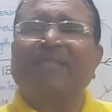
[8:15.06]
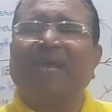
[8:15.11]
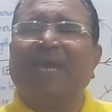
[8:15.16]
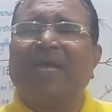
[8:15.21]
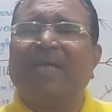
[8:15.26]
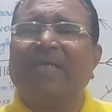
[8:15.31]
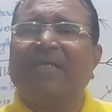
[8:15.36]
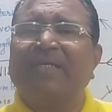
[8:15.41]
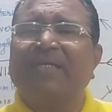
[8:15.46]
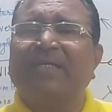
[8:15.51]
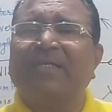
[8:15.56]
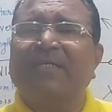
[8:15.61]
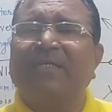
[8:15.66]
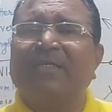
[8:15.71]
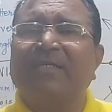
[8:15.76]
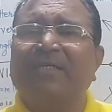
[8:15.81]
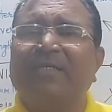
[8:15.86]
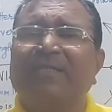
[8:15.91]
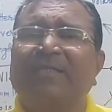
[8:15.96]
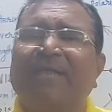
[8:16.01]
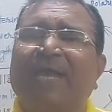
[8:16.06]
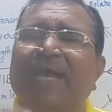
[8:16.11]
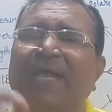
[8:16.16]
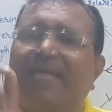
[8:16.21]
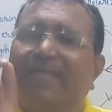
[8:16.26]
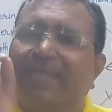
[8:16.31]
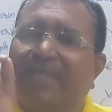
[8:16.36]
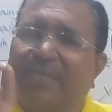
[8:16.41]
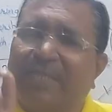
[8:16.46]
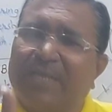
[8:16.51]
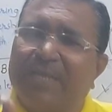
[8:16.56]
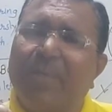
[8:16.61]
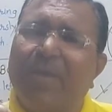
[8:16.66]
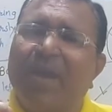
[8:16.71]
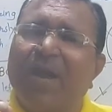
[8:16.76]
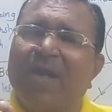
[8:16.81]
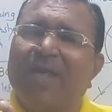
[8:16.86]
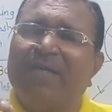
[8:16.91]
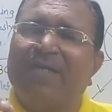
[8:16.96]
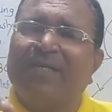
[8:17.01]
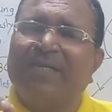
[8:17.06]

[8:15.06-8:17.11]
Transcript: article. That remark